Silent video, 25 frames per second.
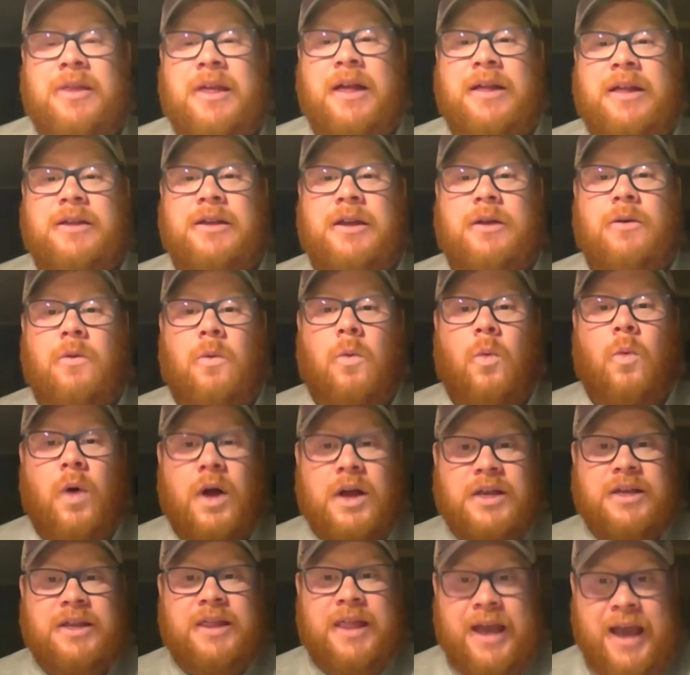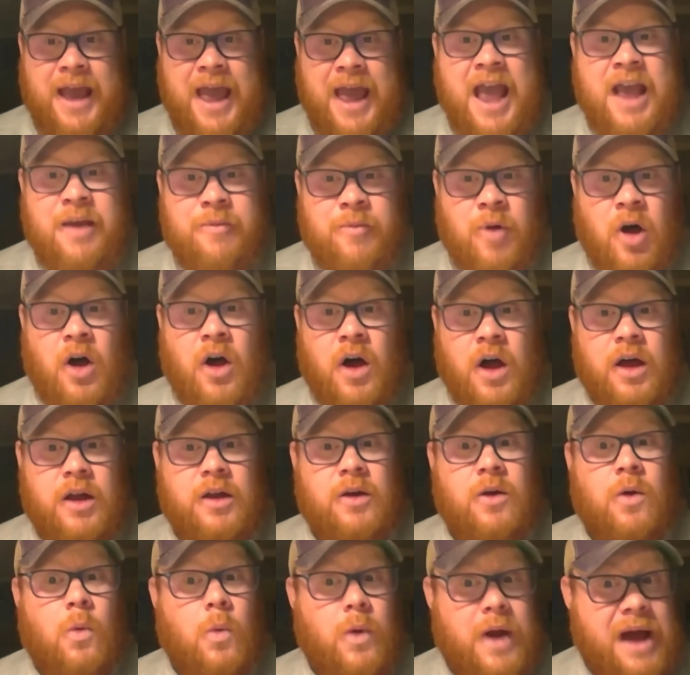that came
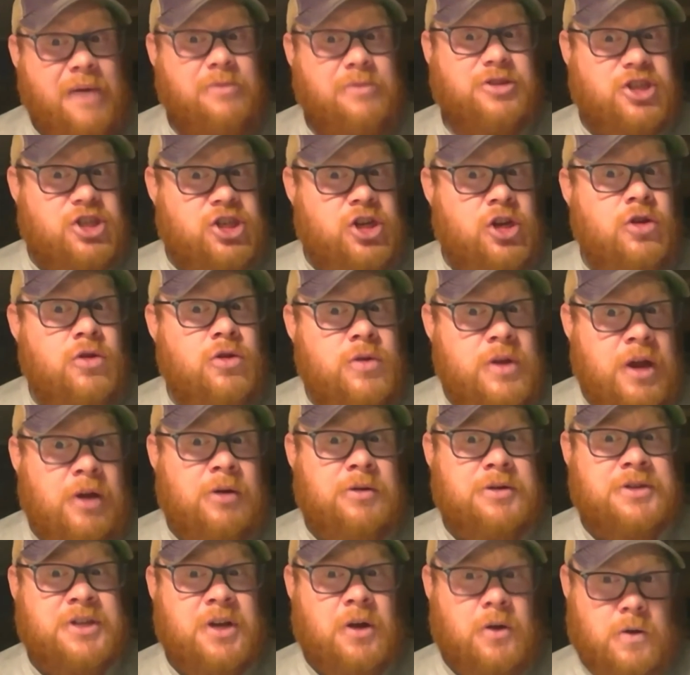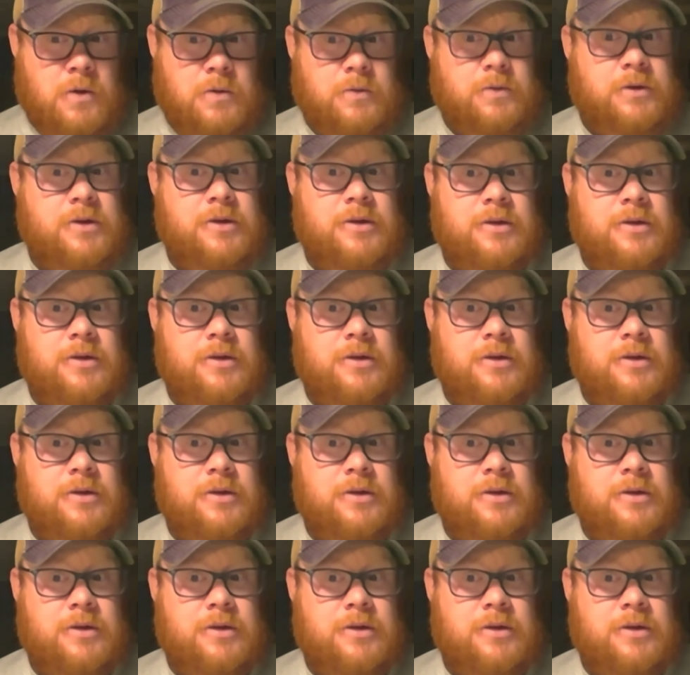on when I was 2 years old